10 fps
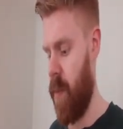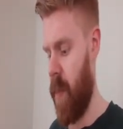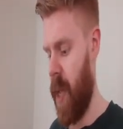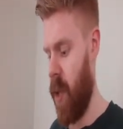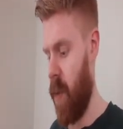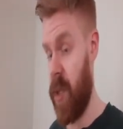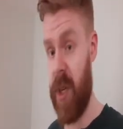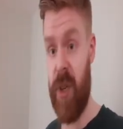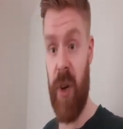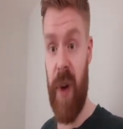End up with
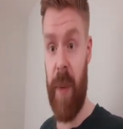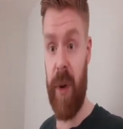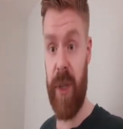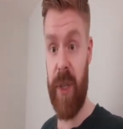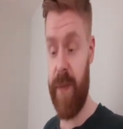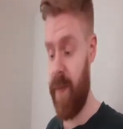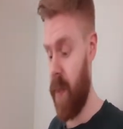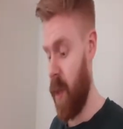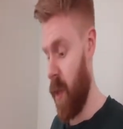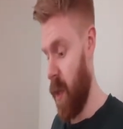Sergio Ramos.
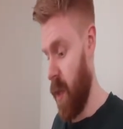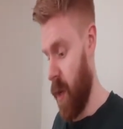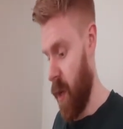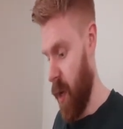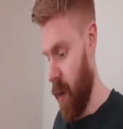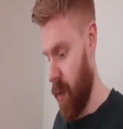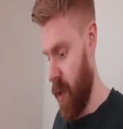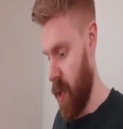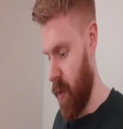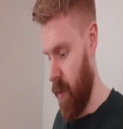So
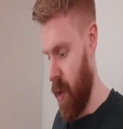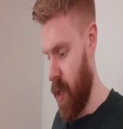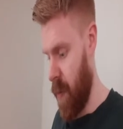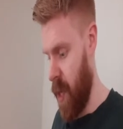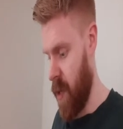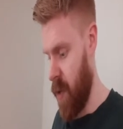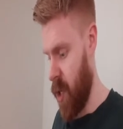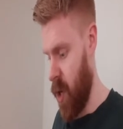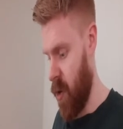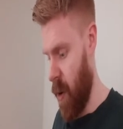this one features a piece of
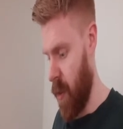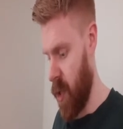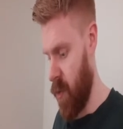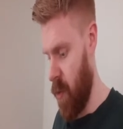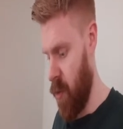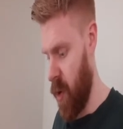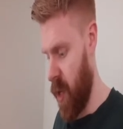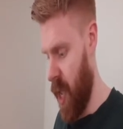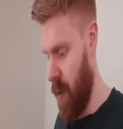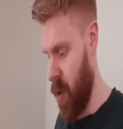Sergio Ramos' Real
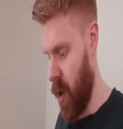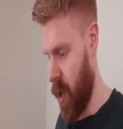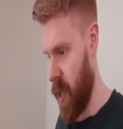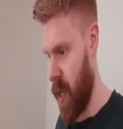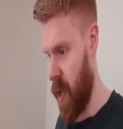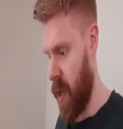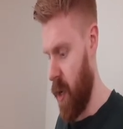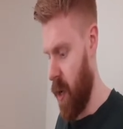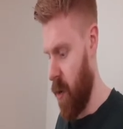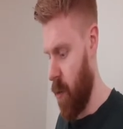Madrid game jersey
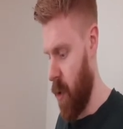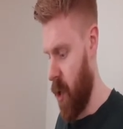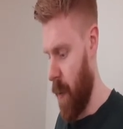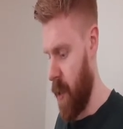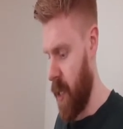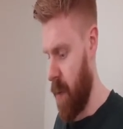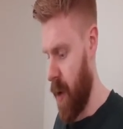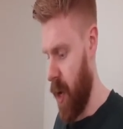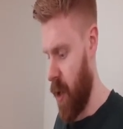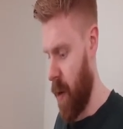from a Champions League
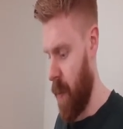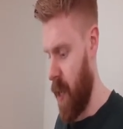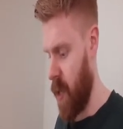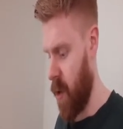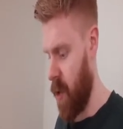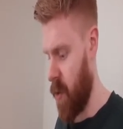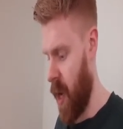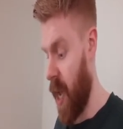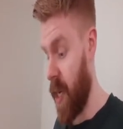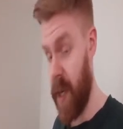match, and a piece
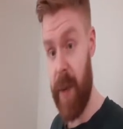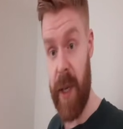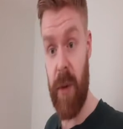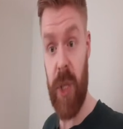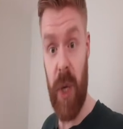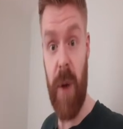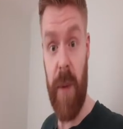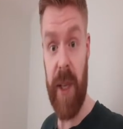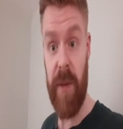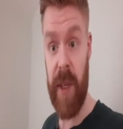of
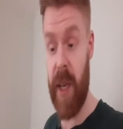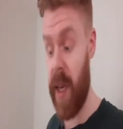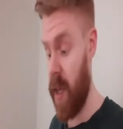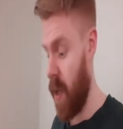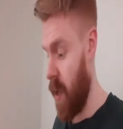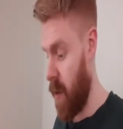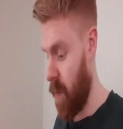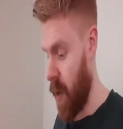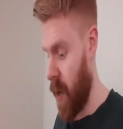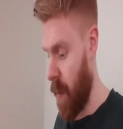two bits of his kit,
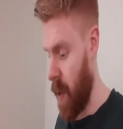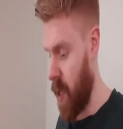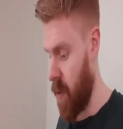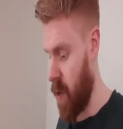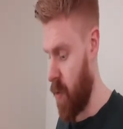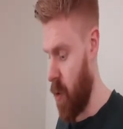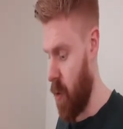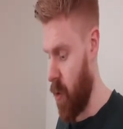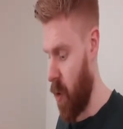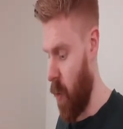and a piece of his Real
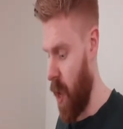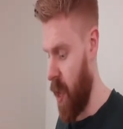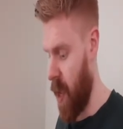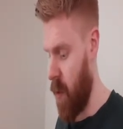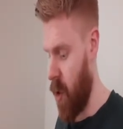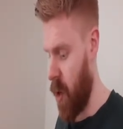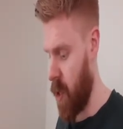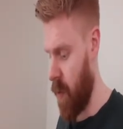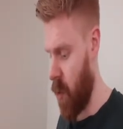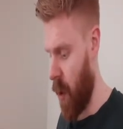Madrid away game
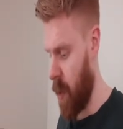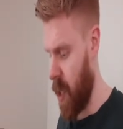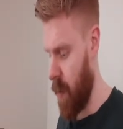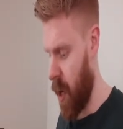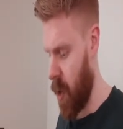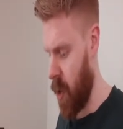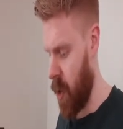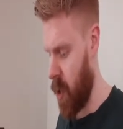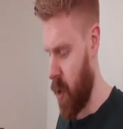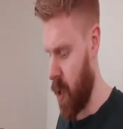jersey from a Champions League match in
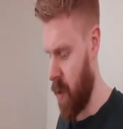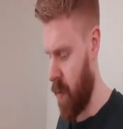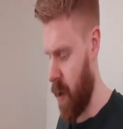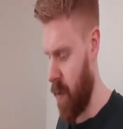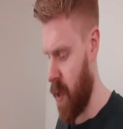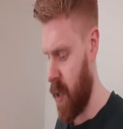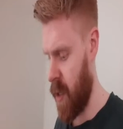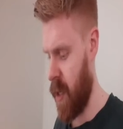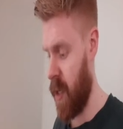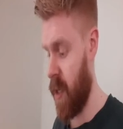the
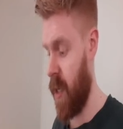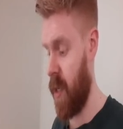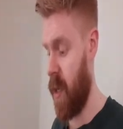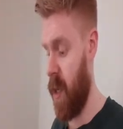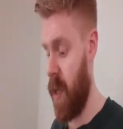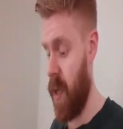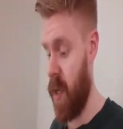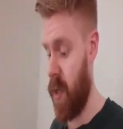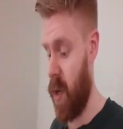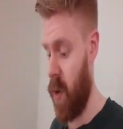2005-2006 season.
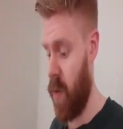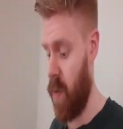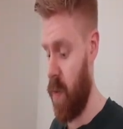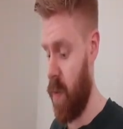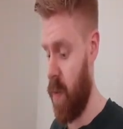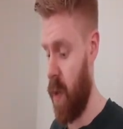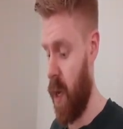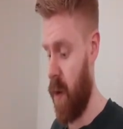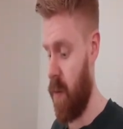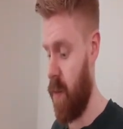So yeah,